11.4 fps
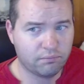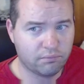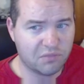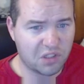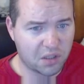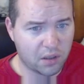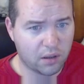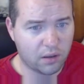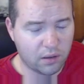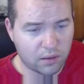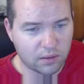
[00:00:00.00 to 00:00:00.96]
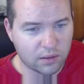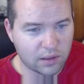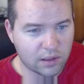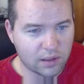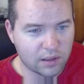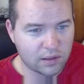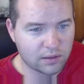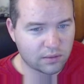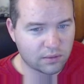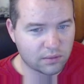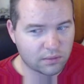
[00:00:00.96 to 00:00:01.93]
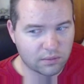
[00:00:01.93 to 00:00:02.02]
So,
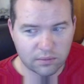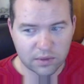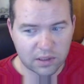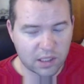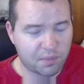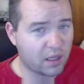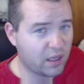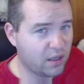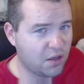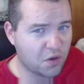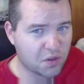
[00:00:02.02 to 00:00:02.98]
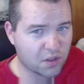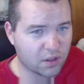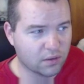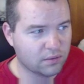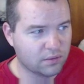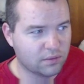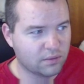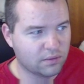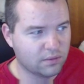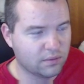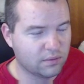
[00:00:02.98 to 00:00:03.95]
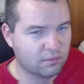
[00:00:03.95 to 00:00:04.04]
except the end user.
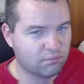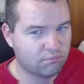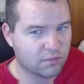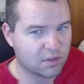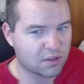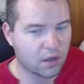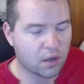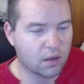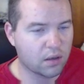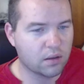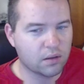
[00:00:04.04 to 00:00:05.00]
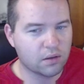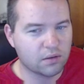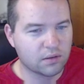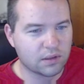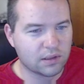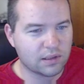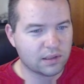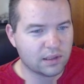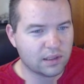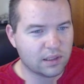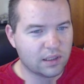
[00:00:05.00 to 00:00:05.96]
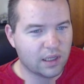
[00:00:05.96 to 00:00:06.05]
So,
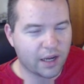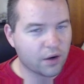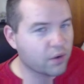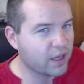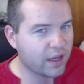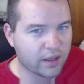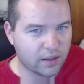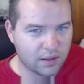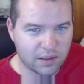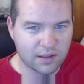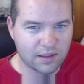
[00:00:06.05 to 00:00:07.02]
I don't get it.